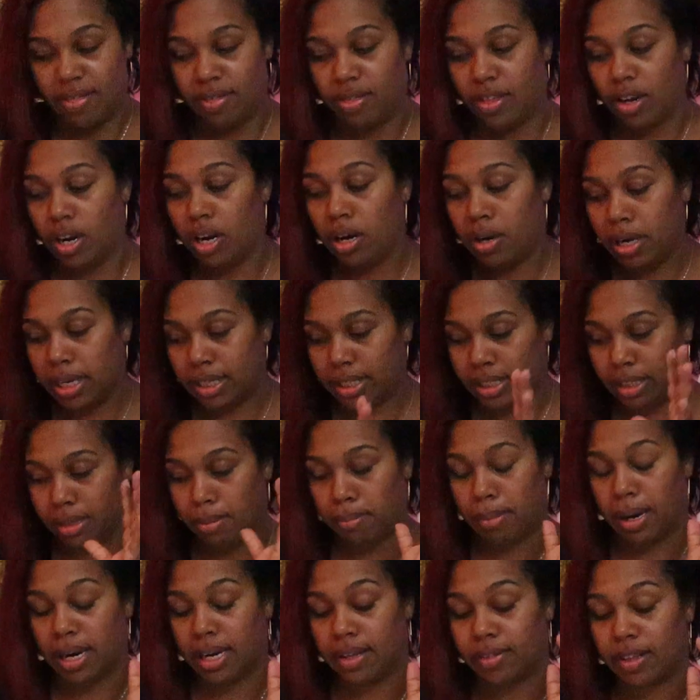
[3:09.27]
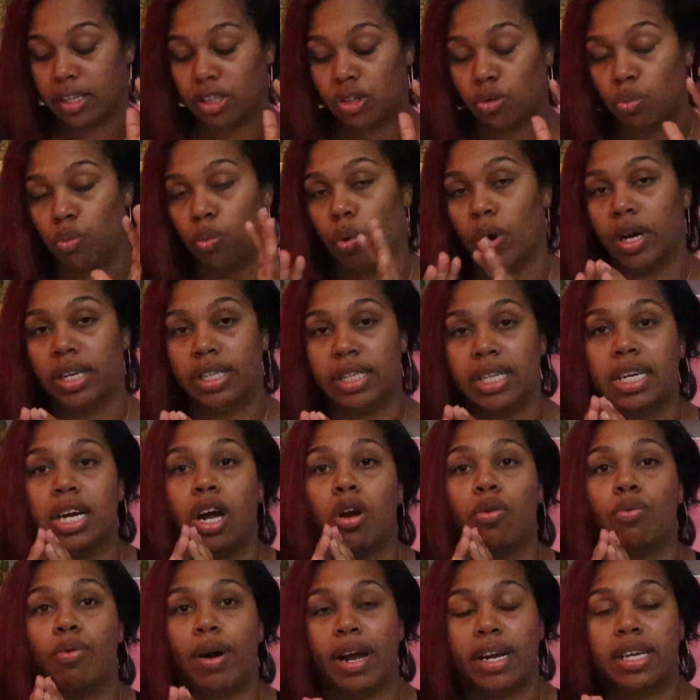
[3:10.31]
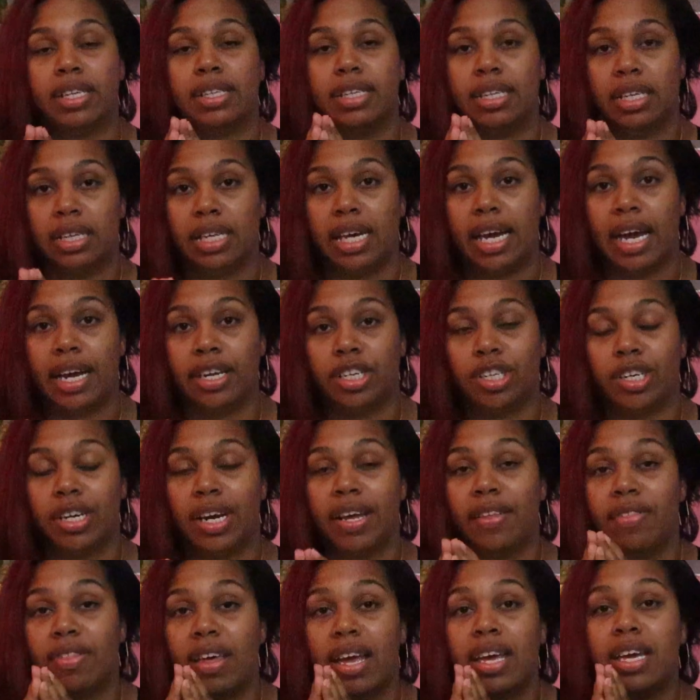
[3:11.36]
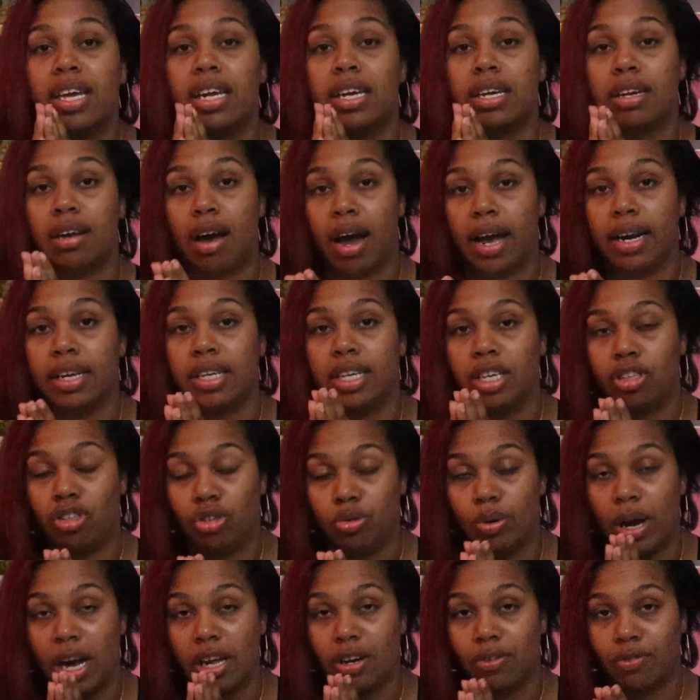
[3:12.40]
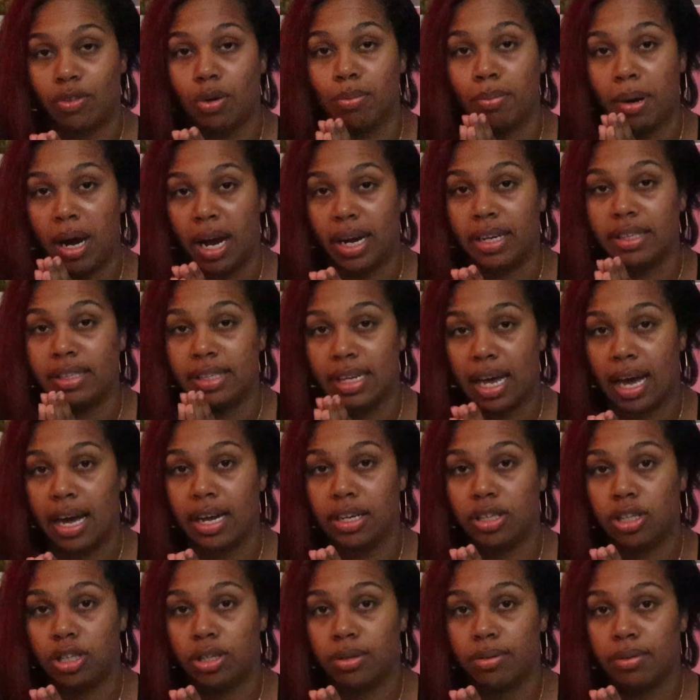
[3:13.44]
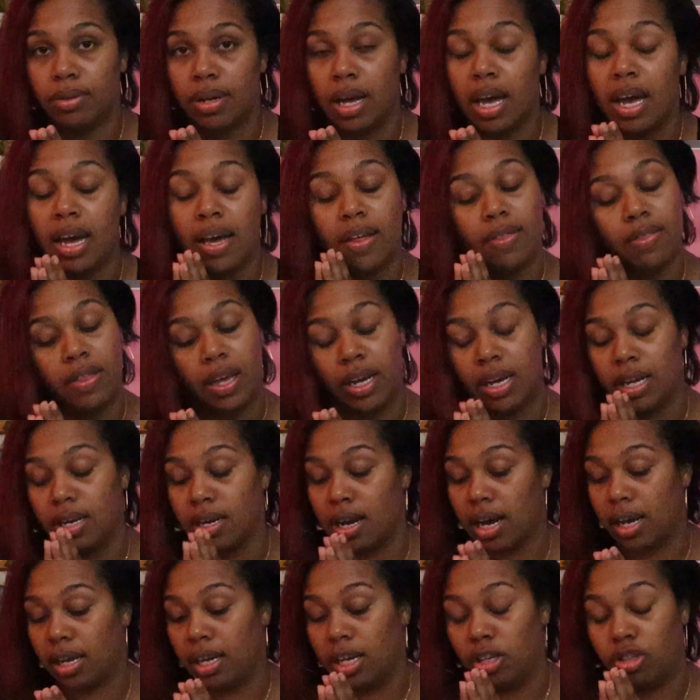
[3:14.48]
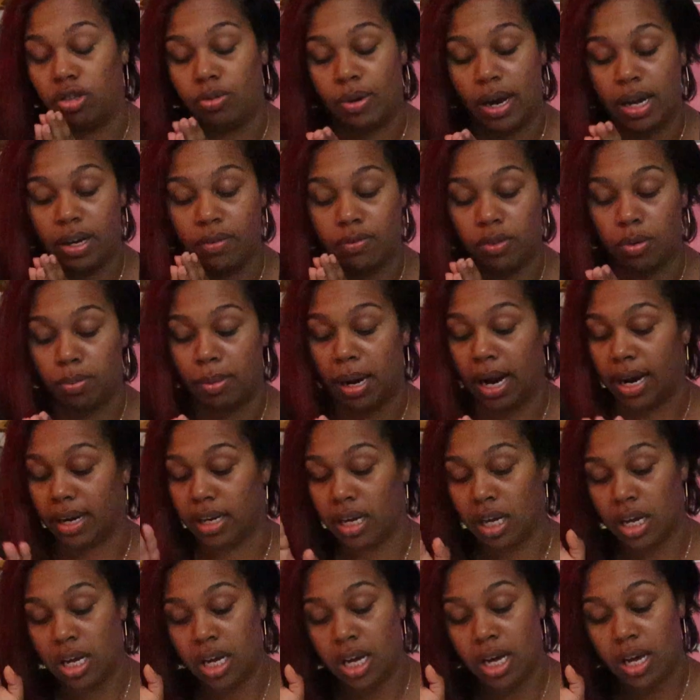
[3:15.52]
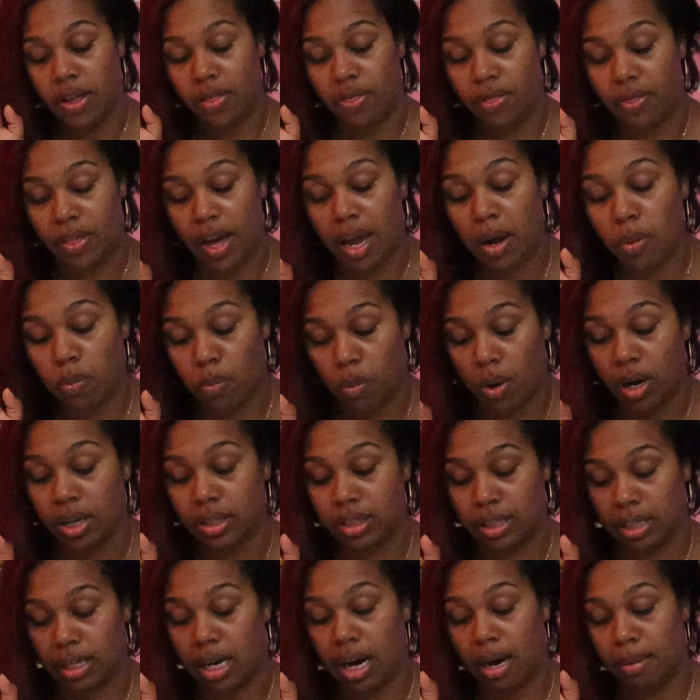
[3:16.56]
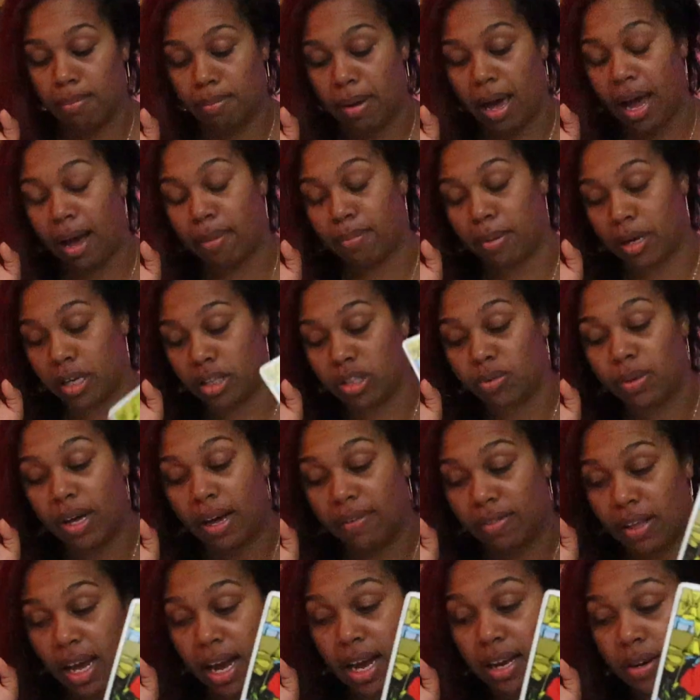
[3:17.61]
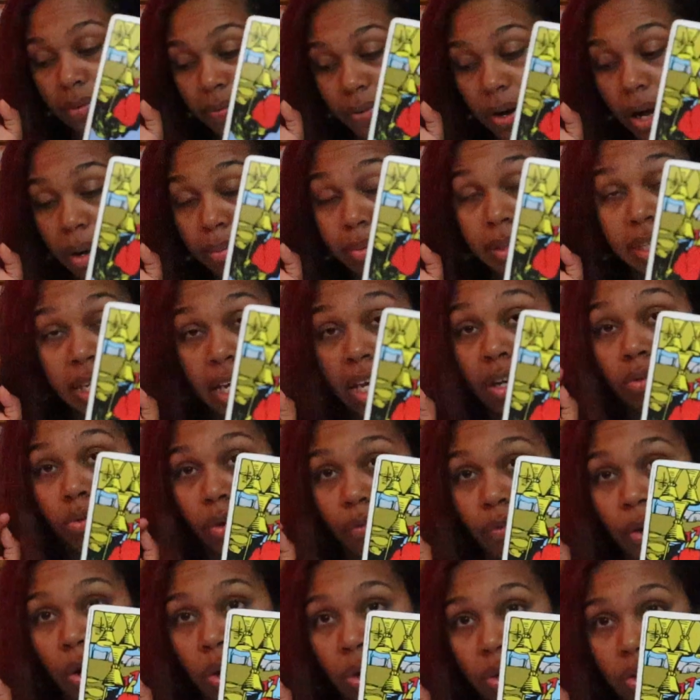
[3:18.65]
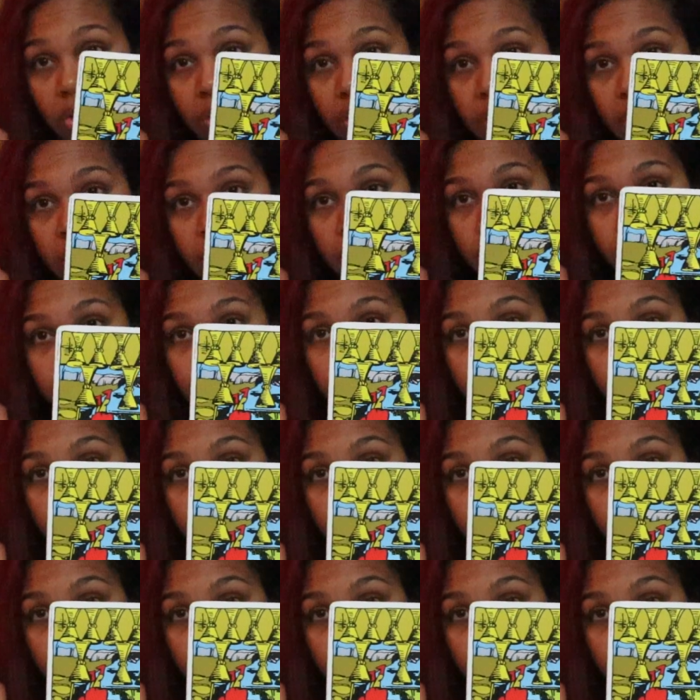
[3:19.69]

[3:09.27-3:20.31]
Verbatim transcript: There is somebody that's wanting a reconciliation and they cannot get you out of their mind, Sag. They cannot get you out of their mind. They want to come back because we have the Eight of Cups in reverse.